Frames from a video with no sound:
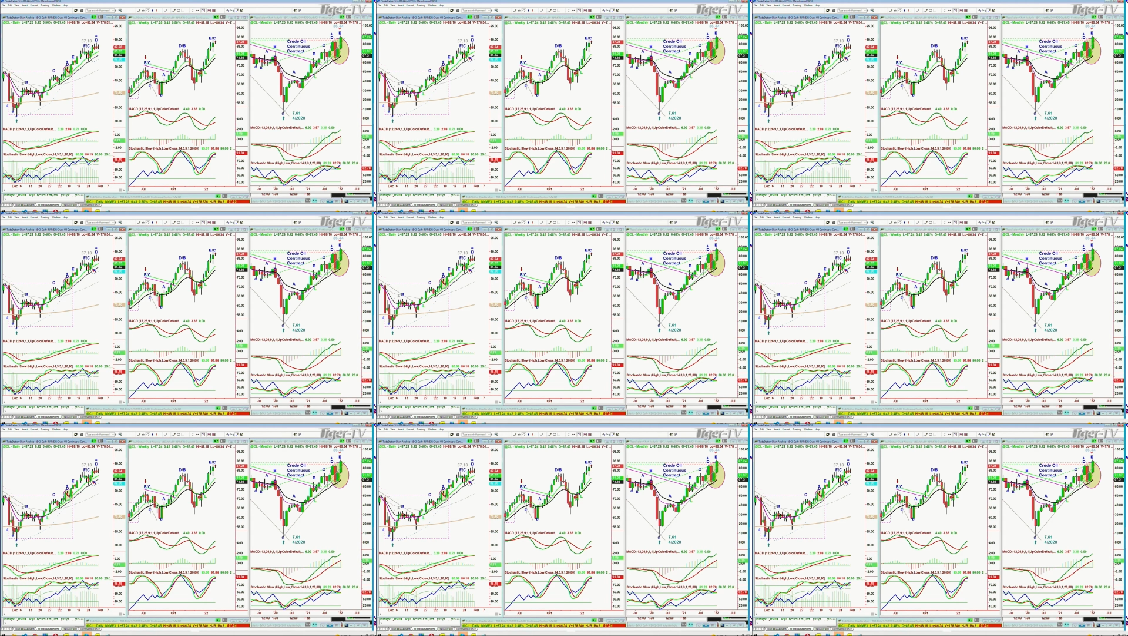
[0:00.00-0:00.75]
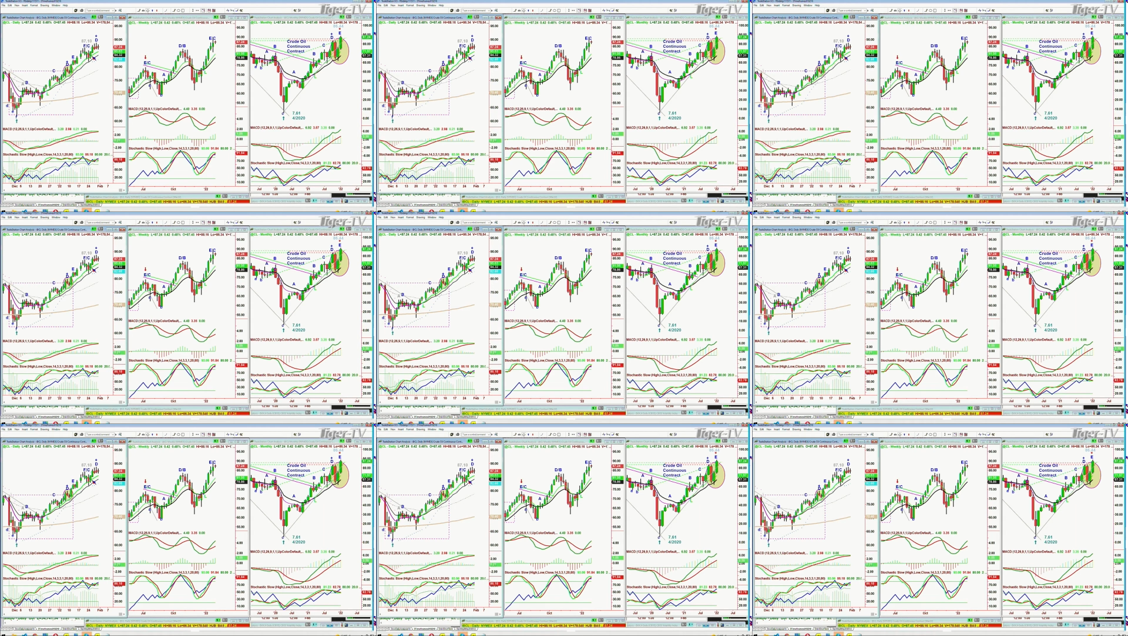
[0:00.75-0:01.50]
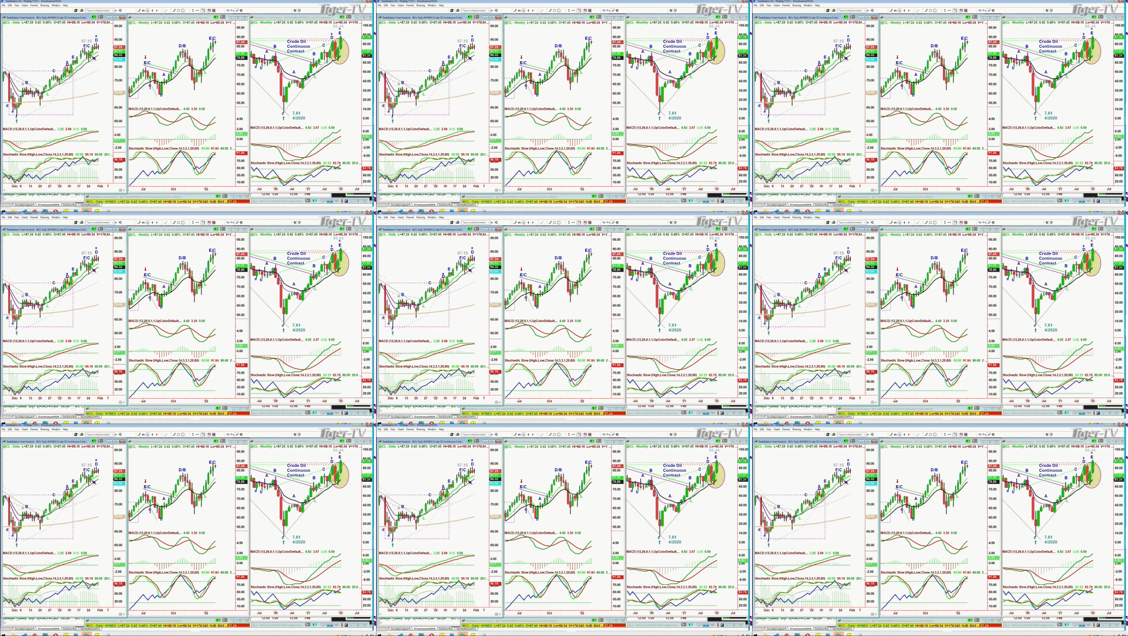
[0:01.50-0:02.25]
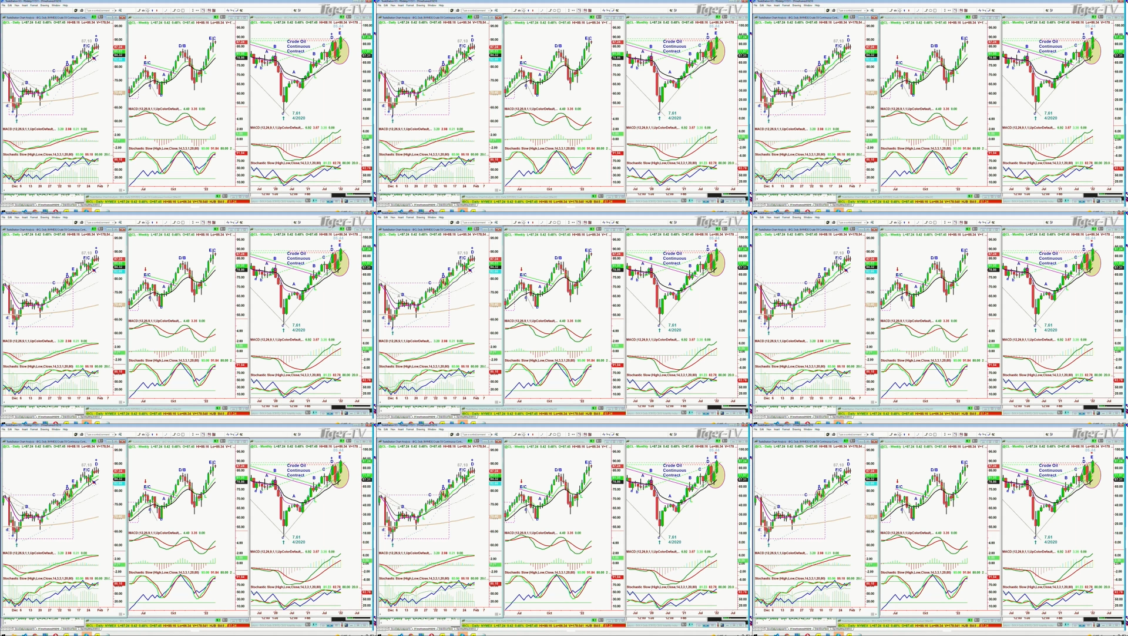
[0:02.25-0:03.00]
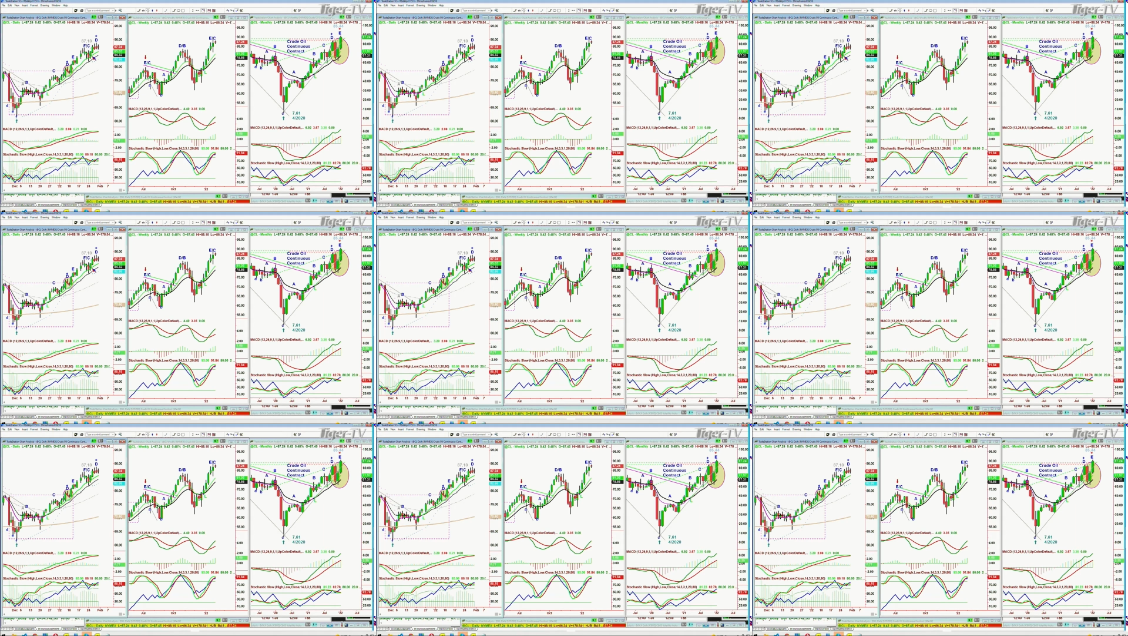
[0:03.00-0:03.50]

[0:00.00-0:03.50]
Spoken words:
[unreadable: no face in view]